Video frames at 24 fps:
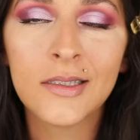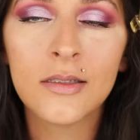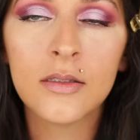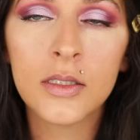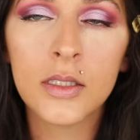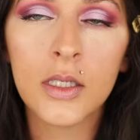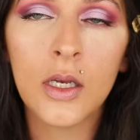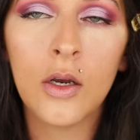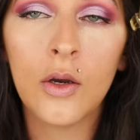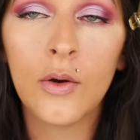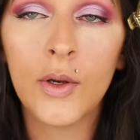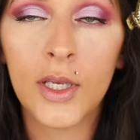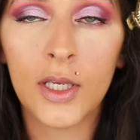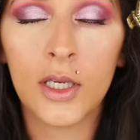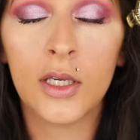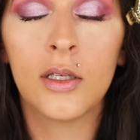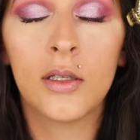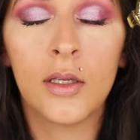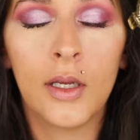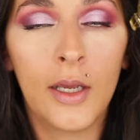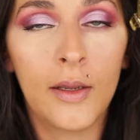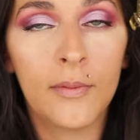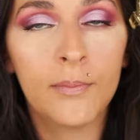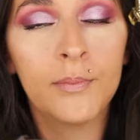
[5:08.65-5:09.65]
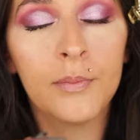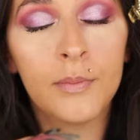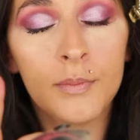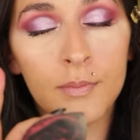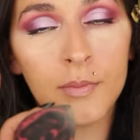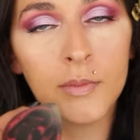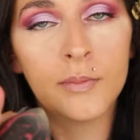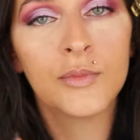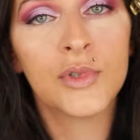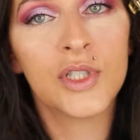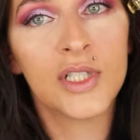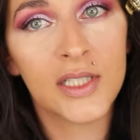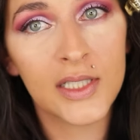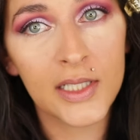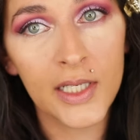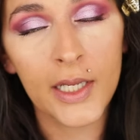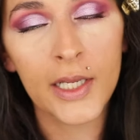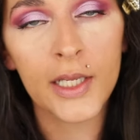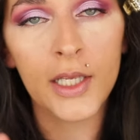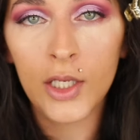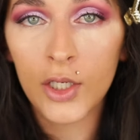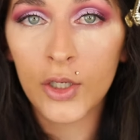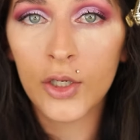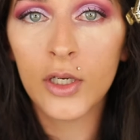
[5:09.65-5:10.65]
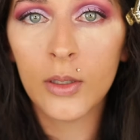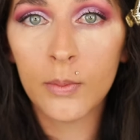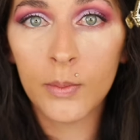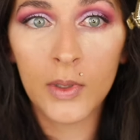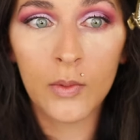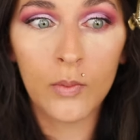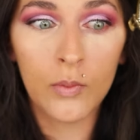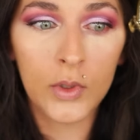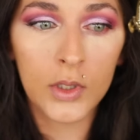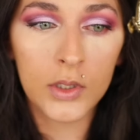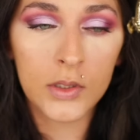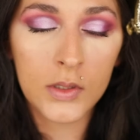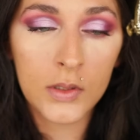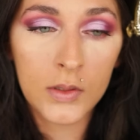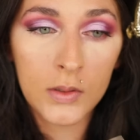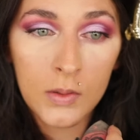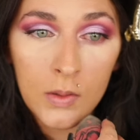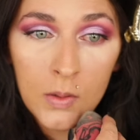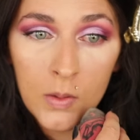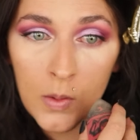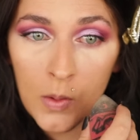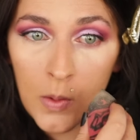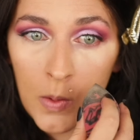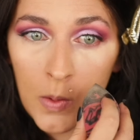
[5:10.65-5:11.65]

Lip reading: So I'm just saying it could have been worse.